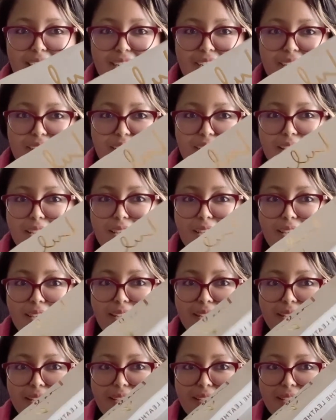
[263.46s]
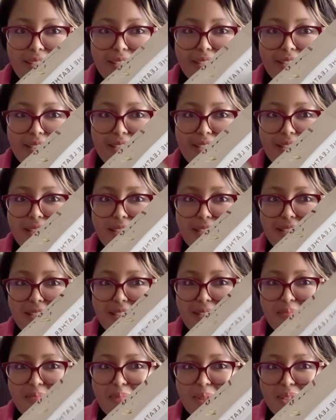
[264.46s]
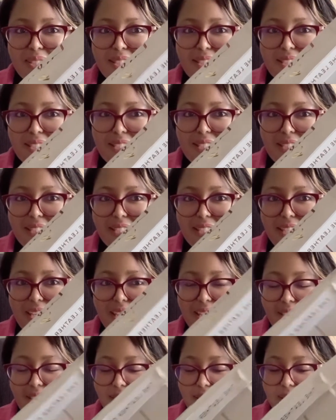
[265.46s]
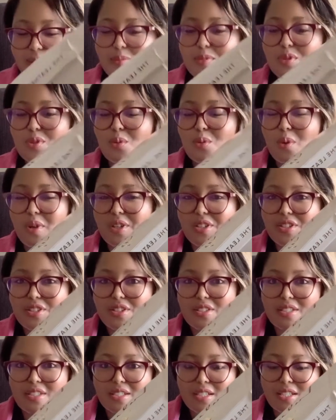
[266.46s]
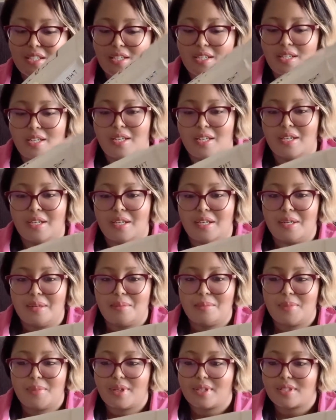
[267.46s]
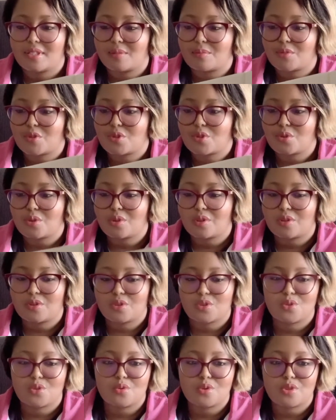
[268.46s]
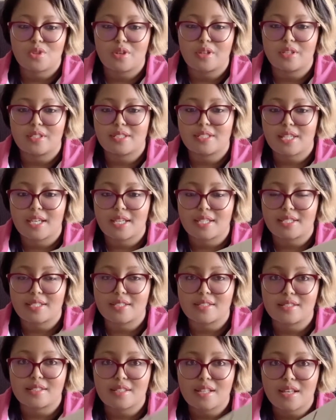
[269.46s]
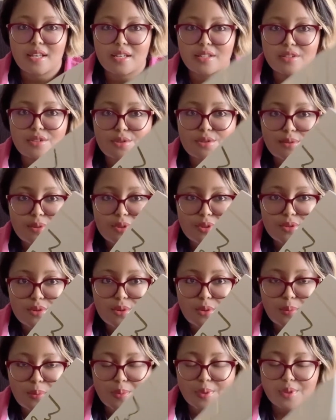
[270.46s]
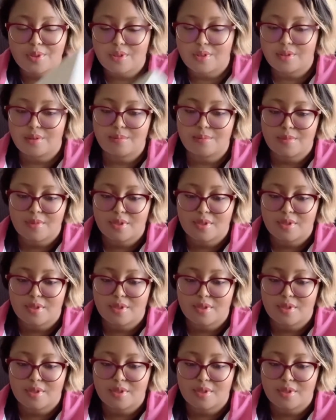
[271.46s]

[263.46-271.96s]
Okay a bit, yeah, shame squashed. But I'm sure the shoes are intact inside. So let's open them.